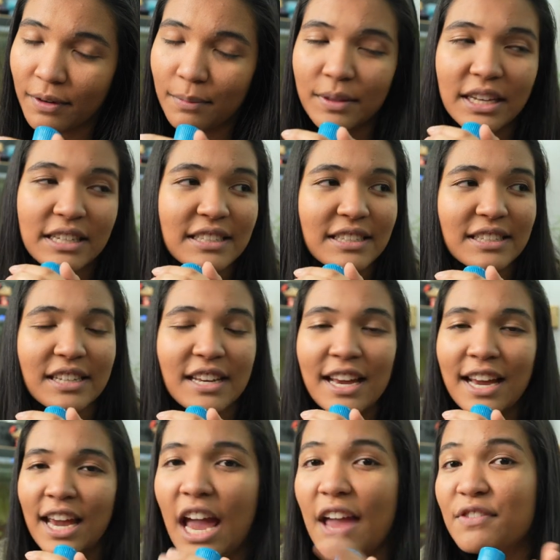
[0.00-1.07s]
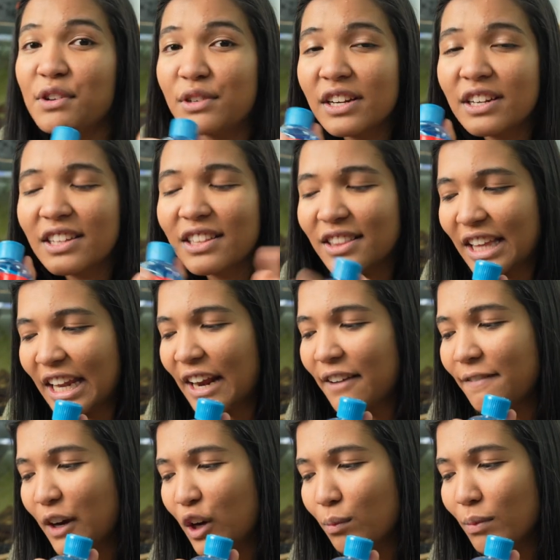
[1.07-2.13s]
from this. If you didn't, then I
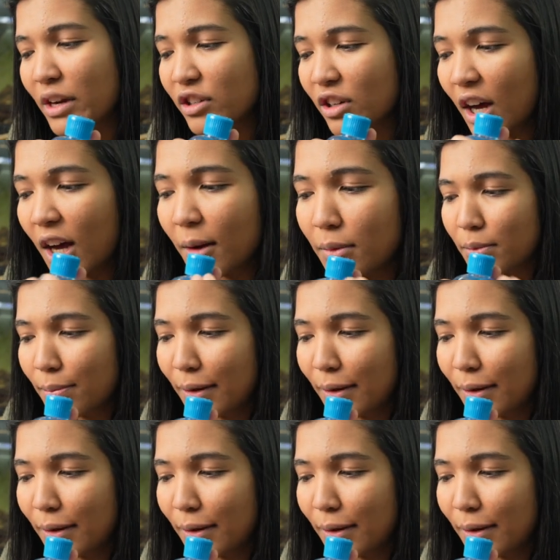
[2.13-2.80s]
failed my job.